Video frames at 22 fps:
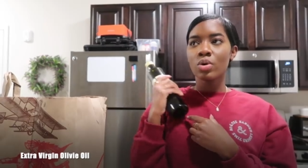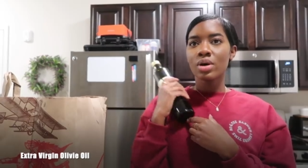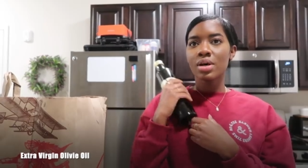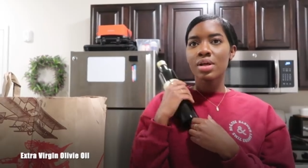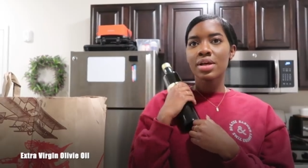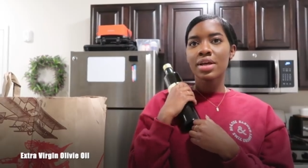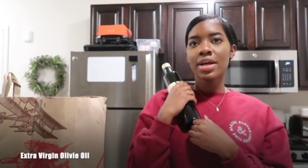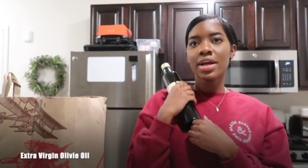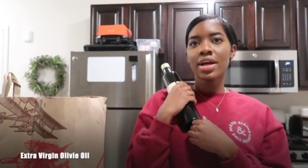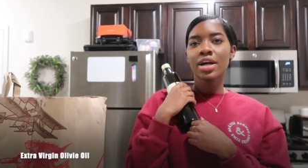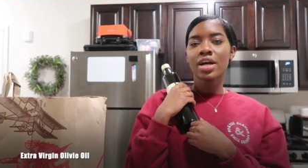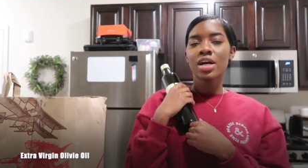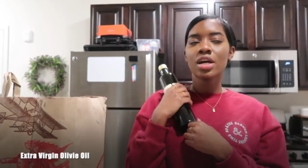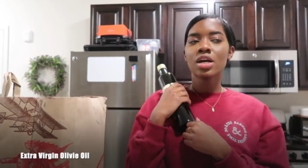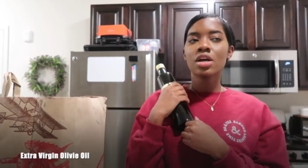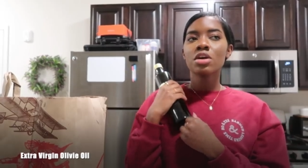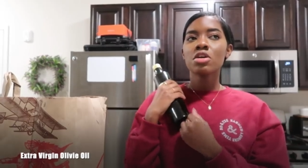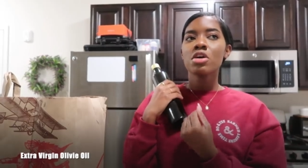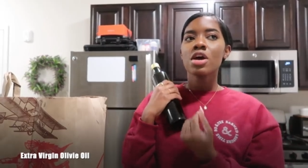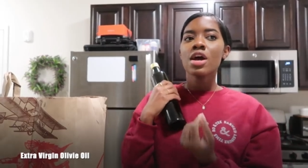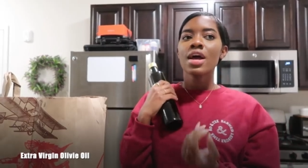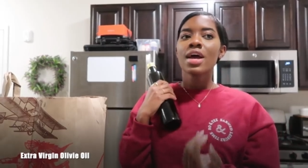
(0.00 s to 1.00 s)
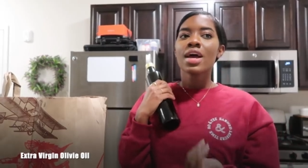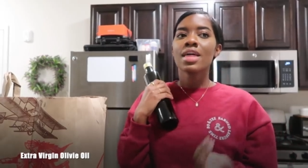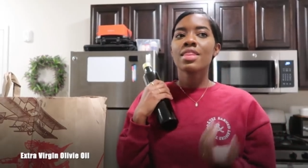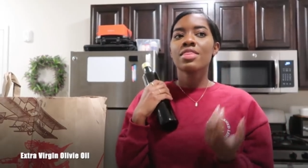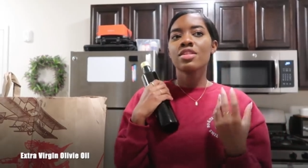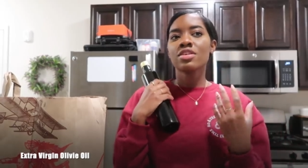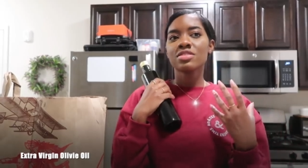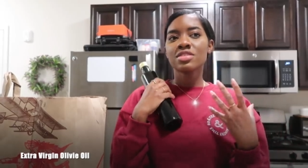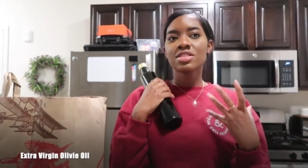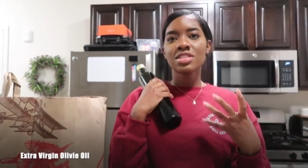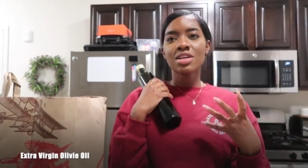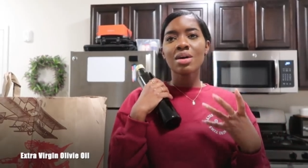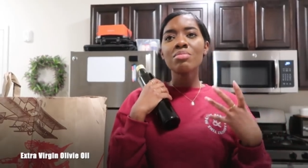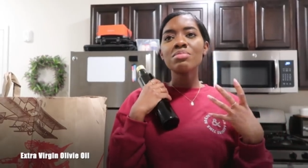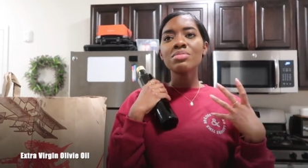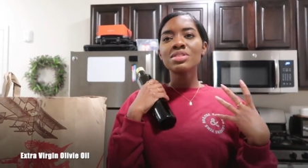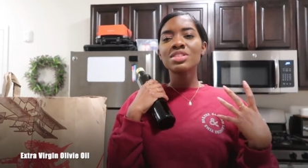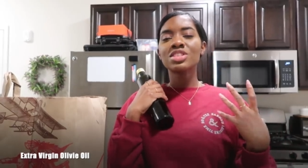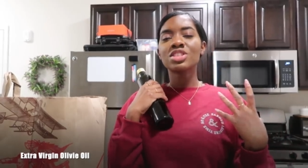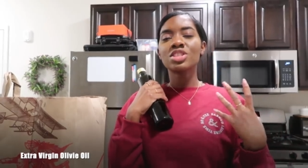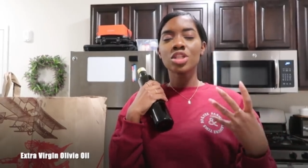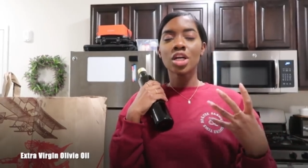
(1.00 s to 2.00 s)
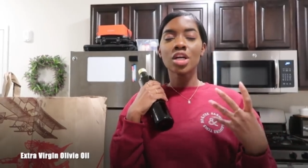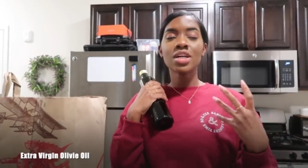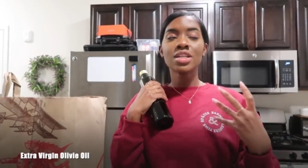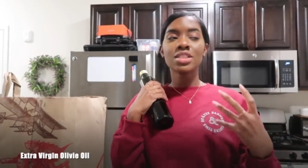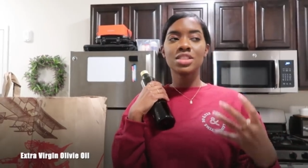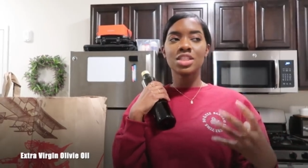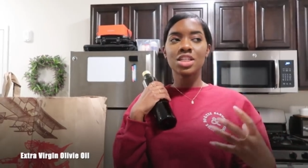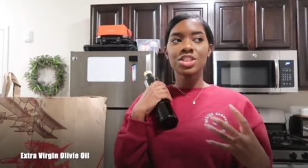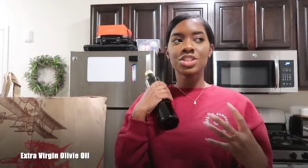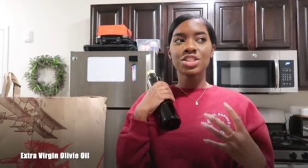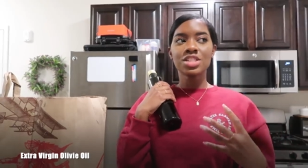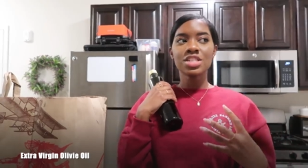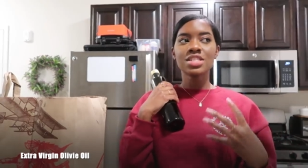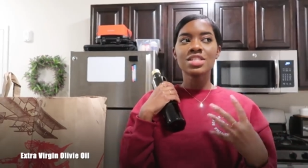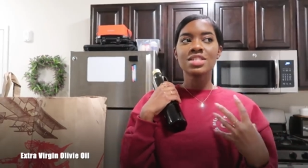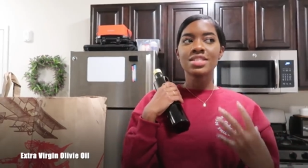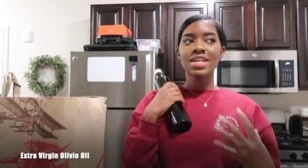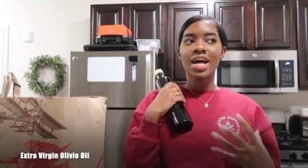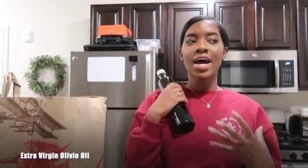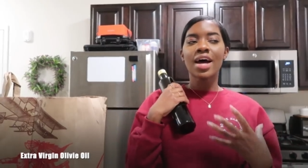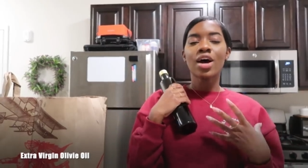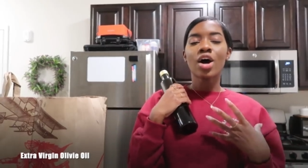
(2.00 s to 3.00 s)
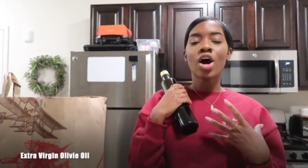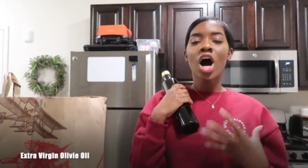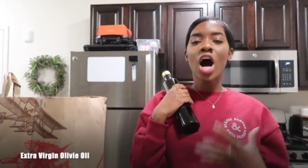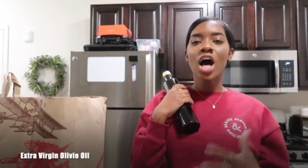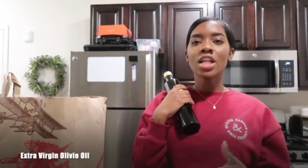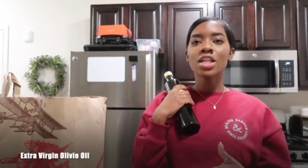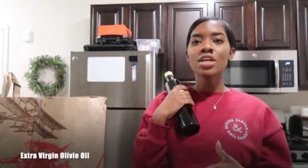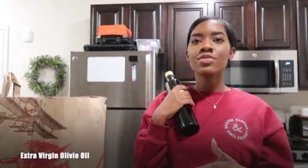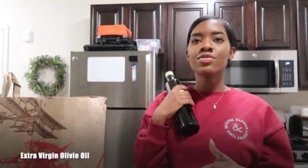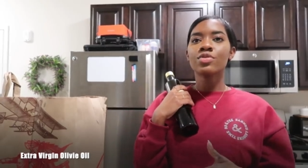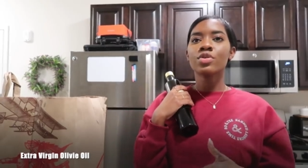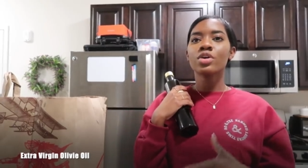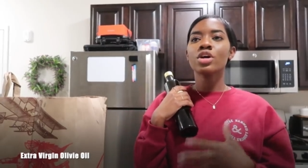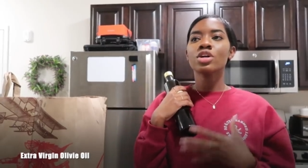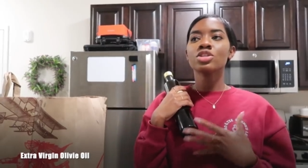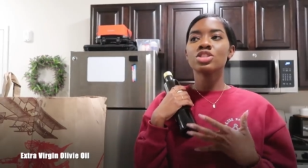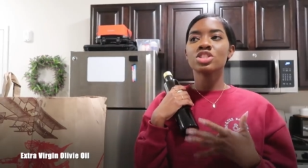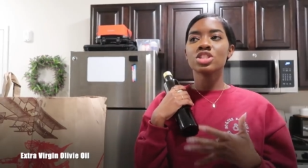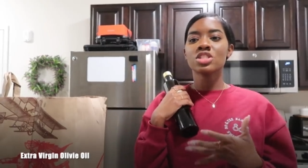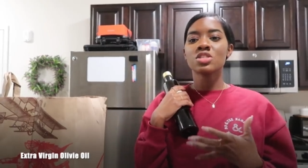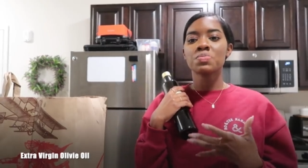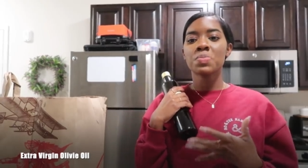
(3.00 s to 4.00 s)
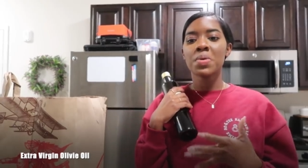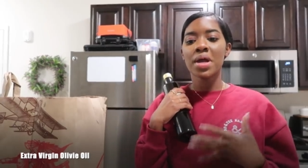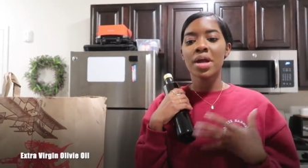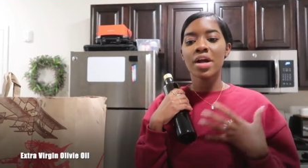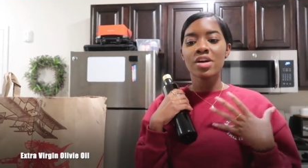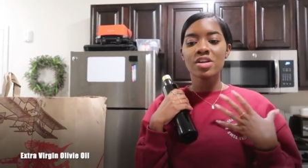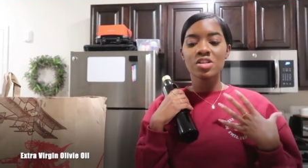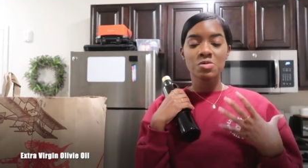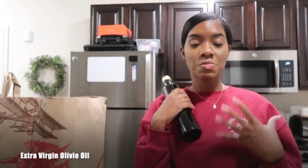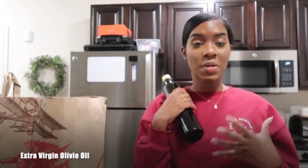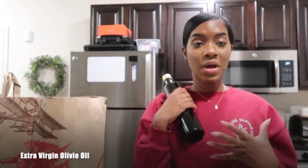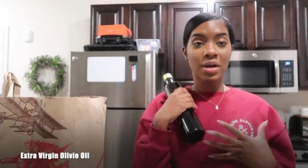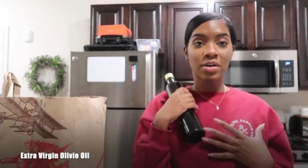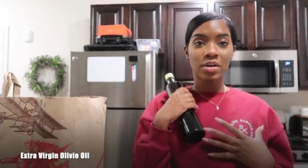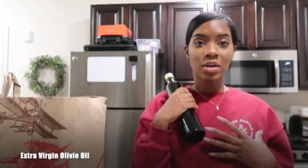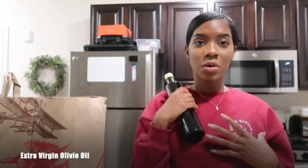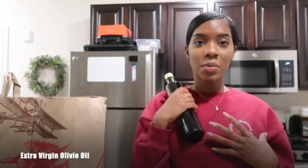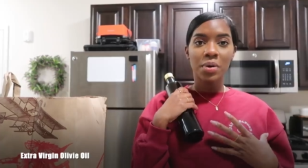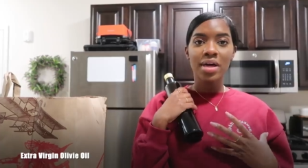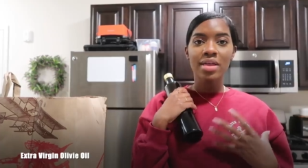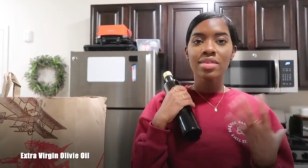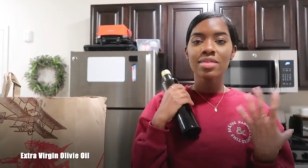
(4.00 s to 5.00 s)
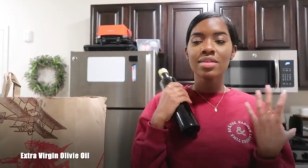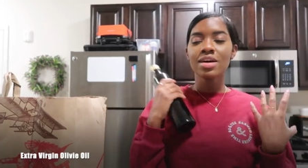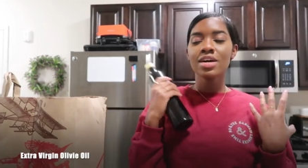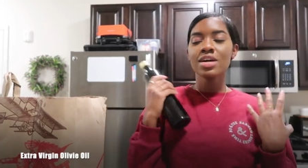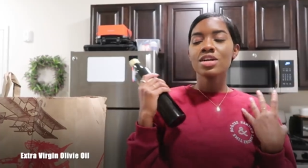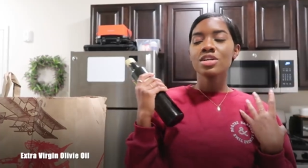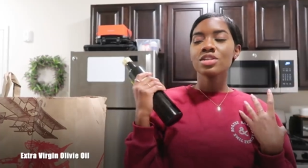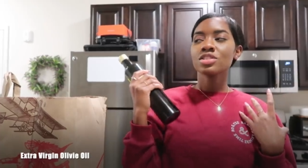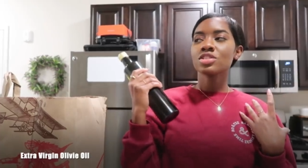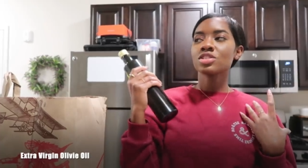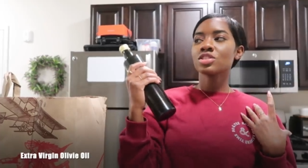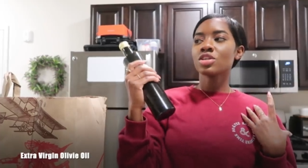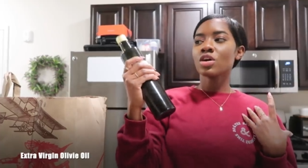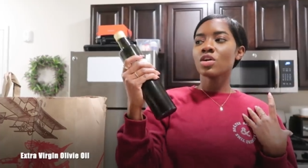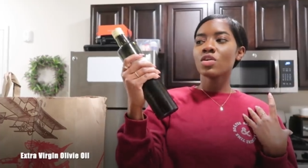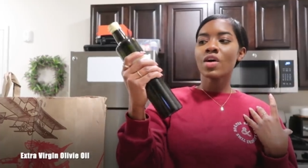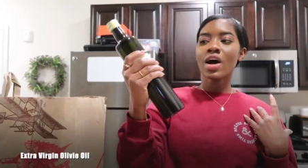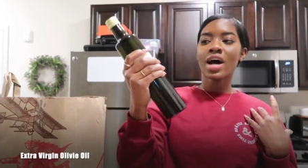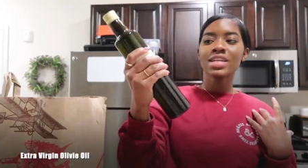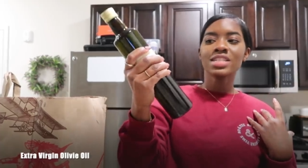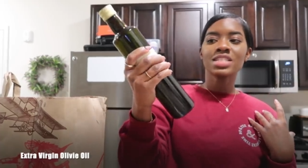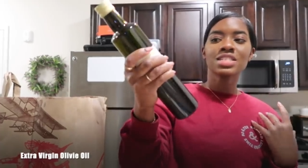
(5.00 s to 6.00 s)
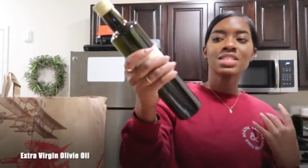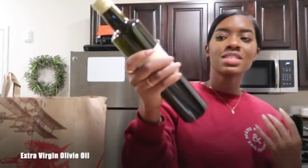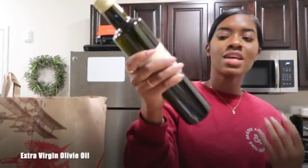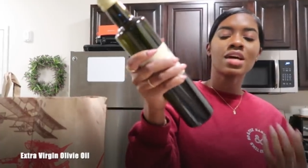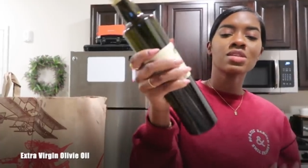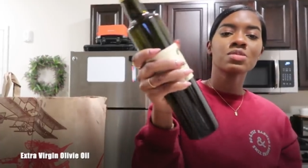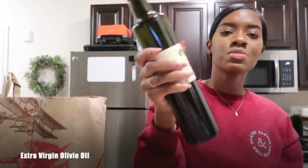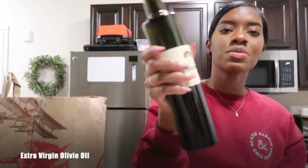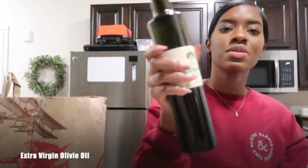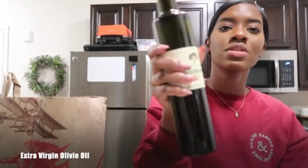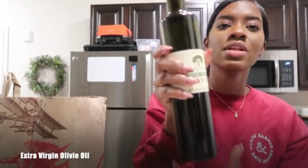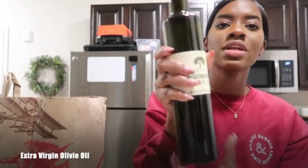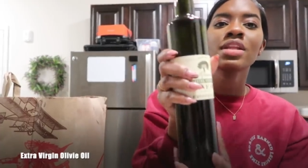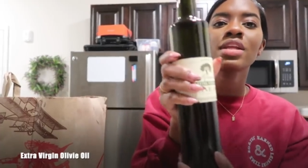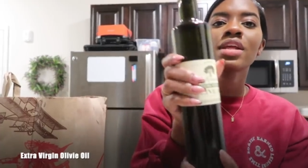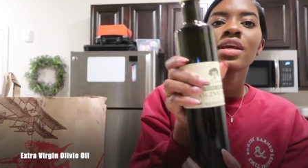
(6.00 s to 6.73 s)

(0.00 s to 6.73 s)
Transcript: oil here, and there's some certain dishes that olive oil just pairs better with. So I just desperately